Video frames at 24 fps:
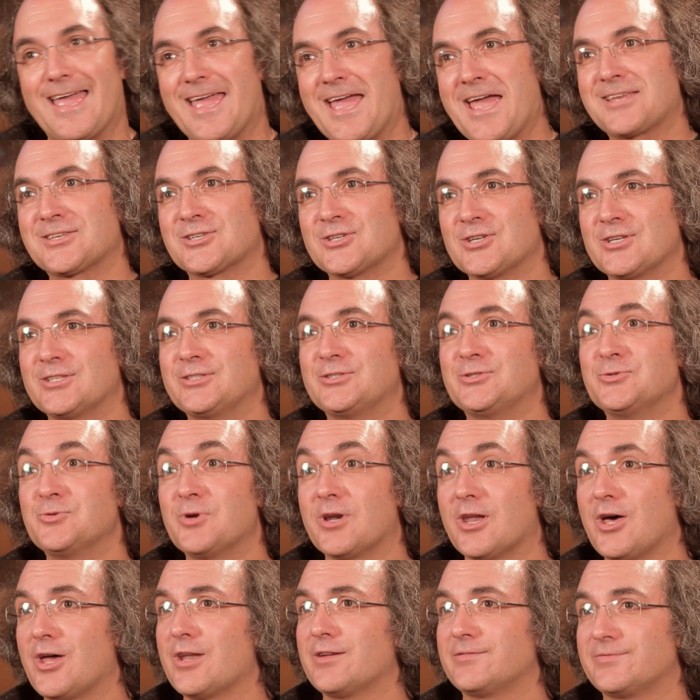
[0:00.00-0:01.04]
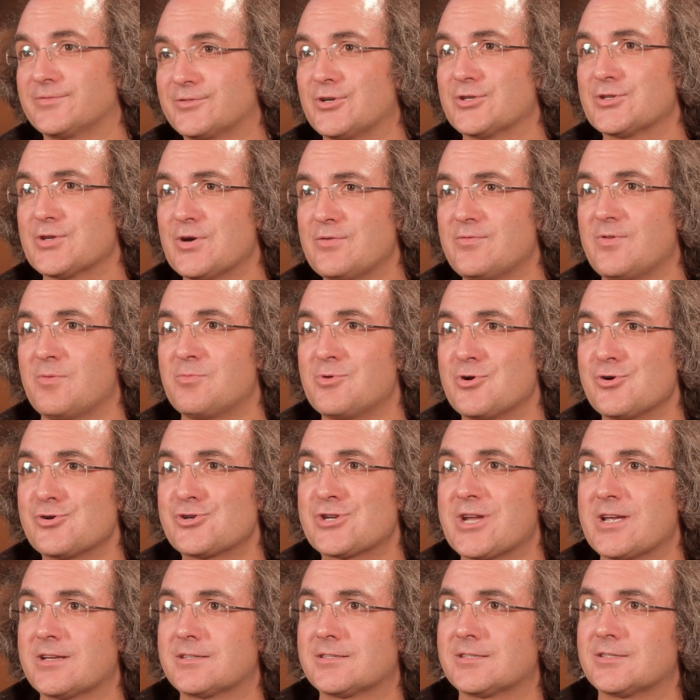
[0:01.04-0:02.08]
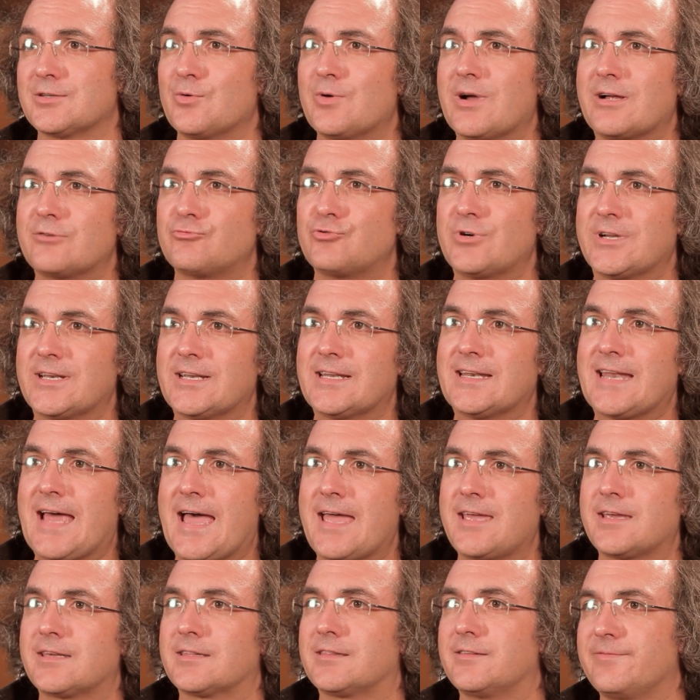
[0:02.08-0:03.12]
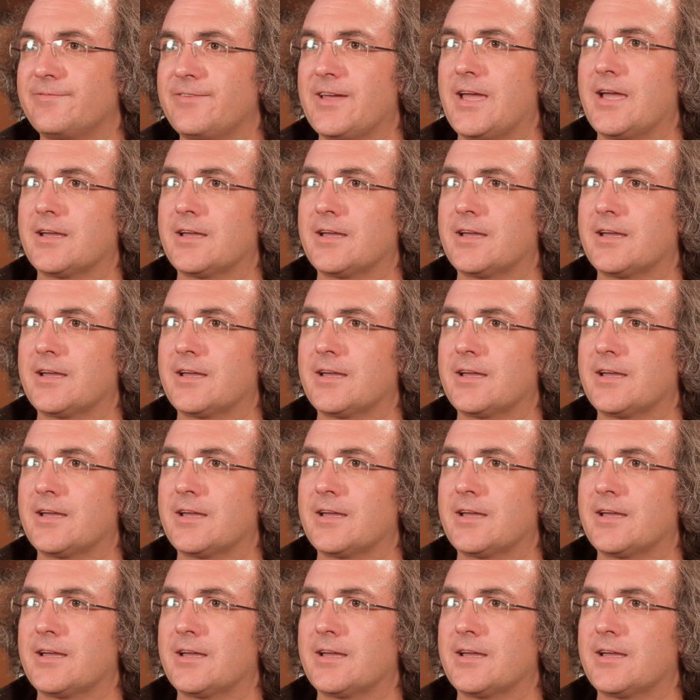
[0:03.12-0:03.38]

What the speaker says: I actually do a lot of crossover projects, so I really like